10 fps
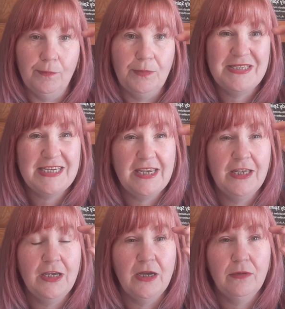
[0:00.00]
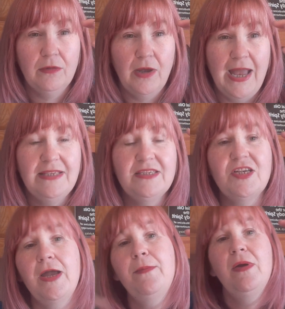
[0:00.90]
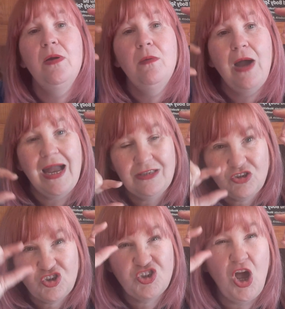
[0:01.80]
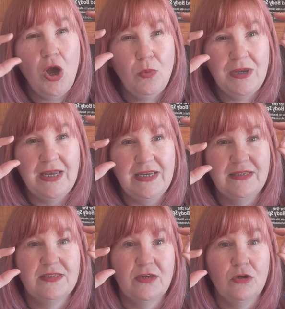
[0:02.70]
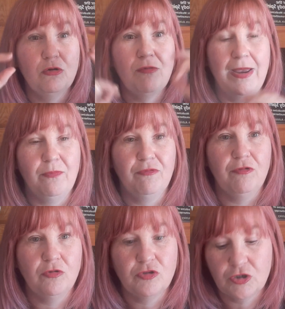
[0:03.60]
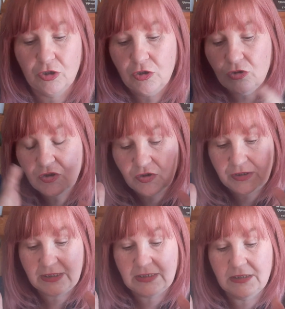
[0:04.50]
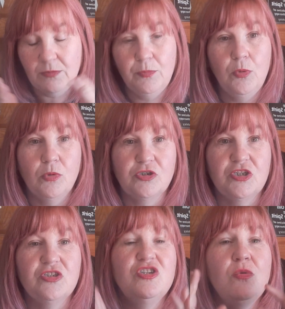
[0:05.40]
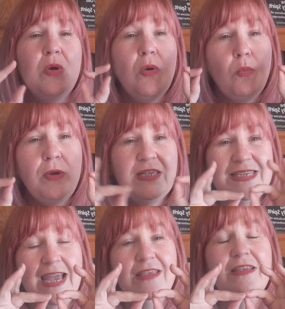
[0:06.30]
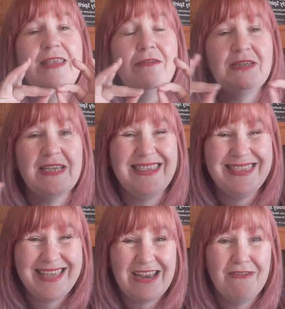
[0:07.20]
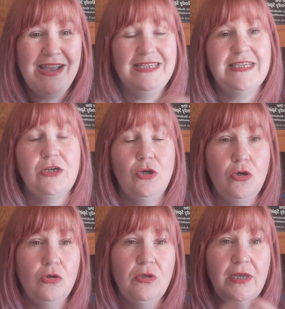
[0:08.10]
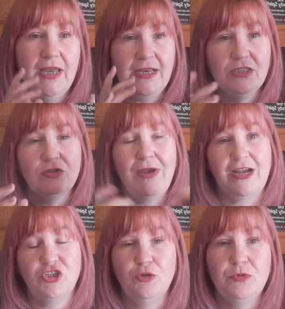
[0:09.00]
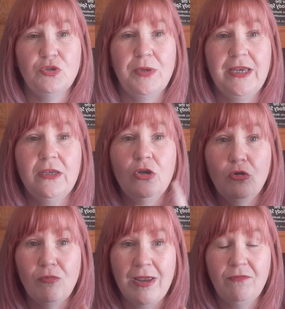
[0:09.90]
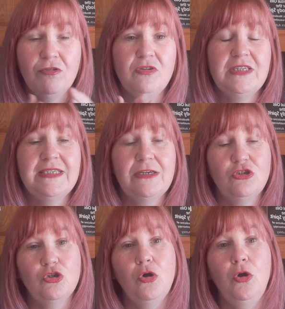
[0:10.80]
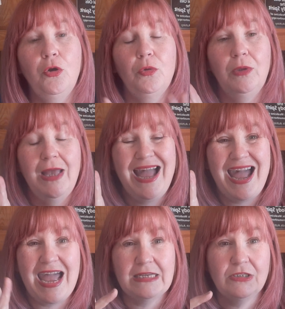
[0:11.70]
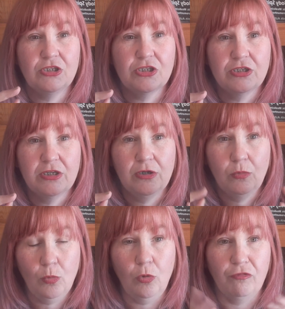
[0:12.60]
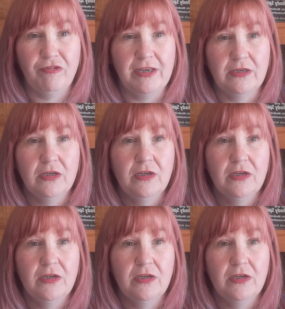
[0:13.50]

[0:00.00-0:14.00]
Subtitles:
particular enzyme, and so is grapefruit. So this is important. So we say that there is a theoretical interaction between grapefruit essential oil and warfarin.